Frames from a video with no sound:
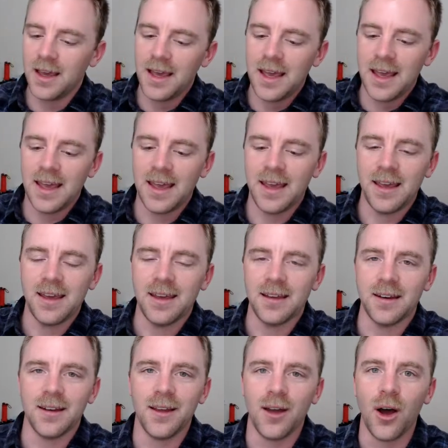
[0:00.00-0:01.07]

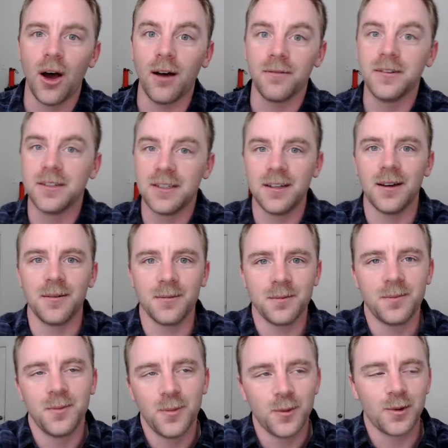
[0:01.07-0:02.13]
And obviously, I
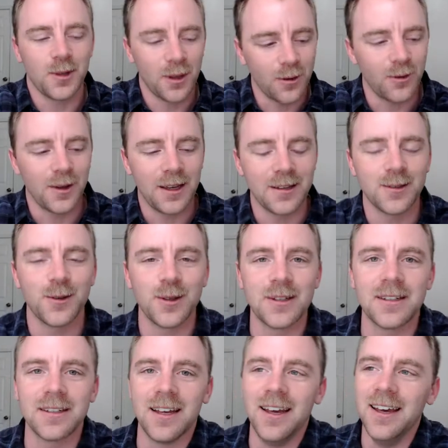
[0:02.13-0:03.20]
was like, okay, so this
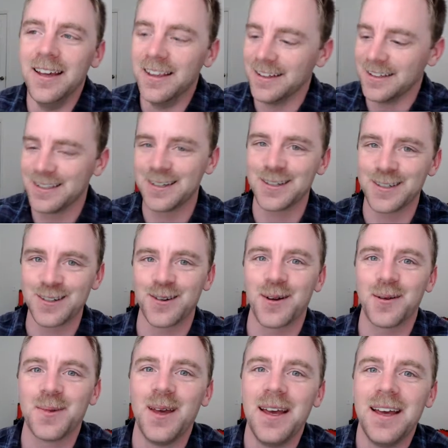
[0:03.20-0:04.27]
is this is going to stir up
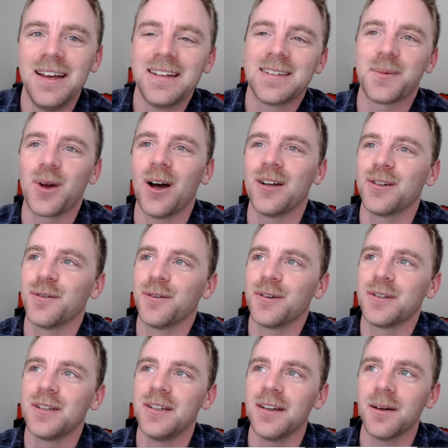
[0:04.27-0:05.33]
some
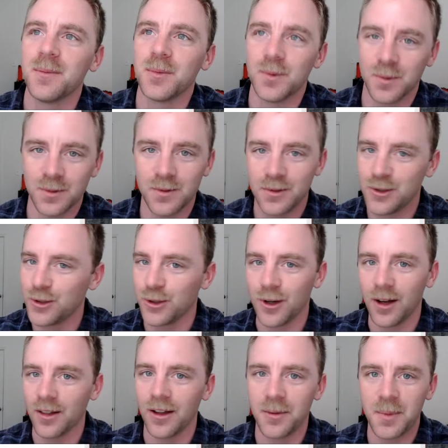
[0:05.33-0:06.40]
controversy. I'm sure a
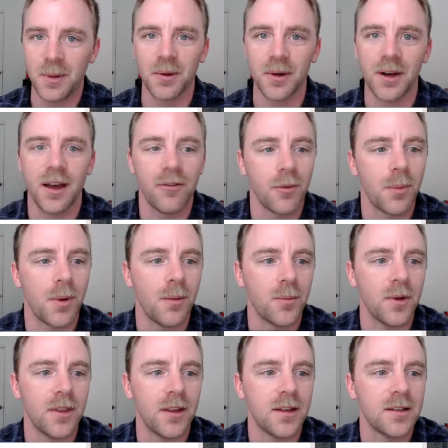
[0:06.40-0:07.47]
lot of people are going to have a problem
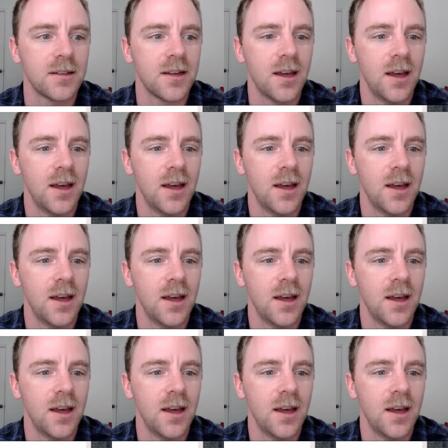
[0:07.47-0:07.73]
with this.